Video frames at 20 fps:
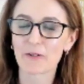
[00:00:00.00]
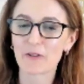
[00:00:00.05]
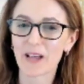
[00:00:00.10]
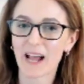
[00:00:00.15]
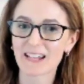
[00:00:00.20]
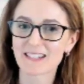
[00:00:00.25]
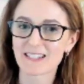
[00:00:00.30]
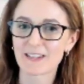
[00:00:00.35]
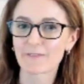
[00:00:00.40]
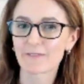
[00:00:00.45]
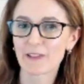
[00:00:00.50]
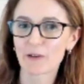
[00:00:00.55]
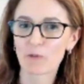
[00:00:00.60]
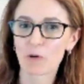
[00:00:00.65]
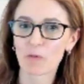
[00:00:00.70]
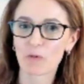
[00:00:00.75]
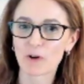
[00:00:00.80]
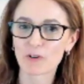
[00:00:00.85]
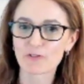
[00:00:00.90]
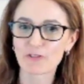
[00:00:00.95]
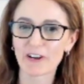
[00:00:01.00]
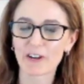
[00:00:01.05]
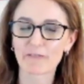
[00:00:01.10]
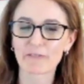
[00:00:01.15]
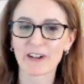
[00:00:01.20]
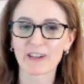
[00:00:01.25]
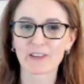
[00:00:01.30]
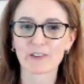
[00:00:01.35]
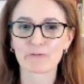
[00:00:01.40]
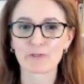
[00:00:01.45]
as if they were wandering
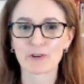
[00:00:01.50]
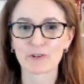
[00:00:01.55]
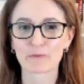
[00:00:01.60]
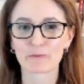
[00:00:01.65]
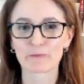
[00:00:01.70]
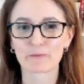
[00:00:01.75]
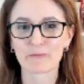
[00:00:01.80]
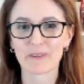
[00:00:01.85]
around the room,